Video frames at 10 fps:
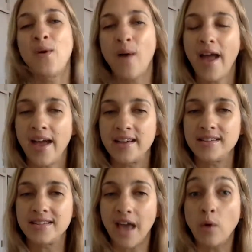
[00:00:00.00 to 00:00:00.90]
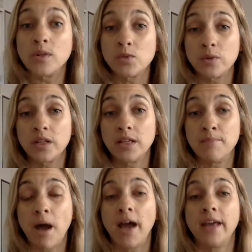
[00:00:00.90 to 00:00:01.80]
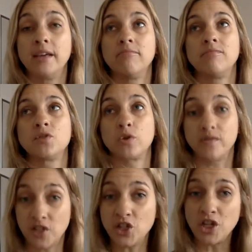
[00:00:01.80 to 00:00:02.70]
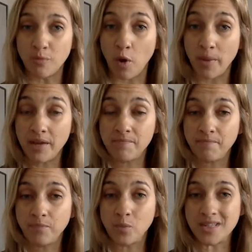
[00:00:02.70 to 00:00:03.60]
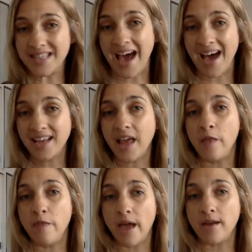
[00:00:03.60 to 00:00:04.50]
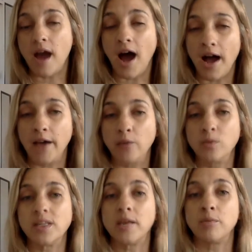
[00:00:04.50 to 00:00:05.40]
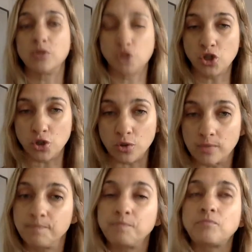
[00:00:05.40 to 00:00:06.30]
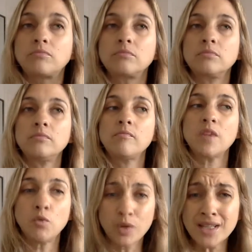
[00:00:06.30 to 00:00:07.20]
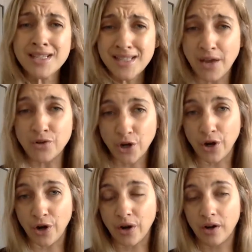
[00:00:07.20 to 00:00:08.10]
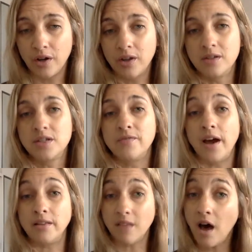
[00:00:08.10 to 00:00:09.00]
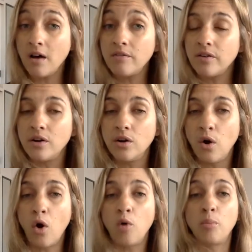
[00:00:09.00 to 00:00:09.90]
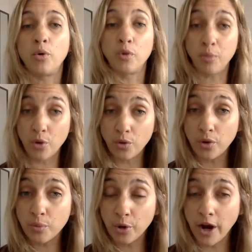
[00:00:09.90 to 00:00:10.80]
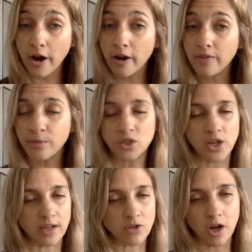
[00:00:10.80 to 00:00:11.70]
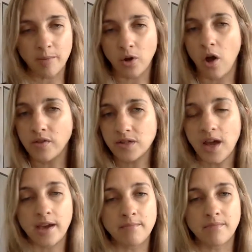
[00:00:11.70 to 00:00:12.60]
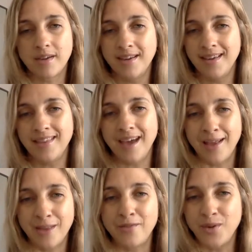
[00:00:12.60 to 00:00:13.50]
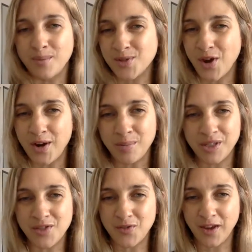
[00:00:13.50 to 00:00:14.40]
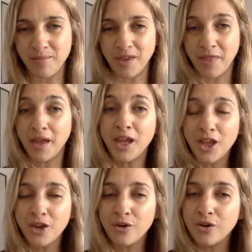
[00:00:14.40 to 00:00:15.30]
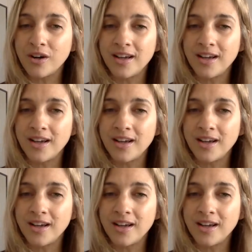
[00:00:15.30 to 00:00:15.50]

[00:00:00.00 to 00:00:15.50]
and that was really my sort of teaching moment, was that. And then I was able to really send her divine love, Ho'oponopono prayer, which I talk about all the time, the I love you, I'm sorry, please forgive me, thank you.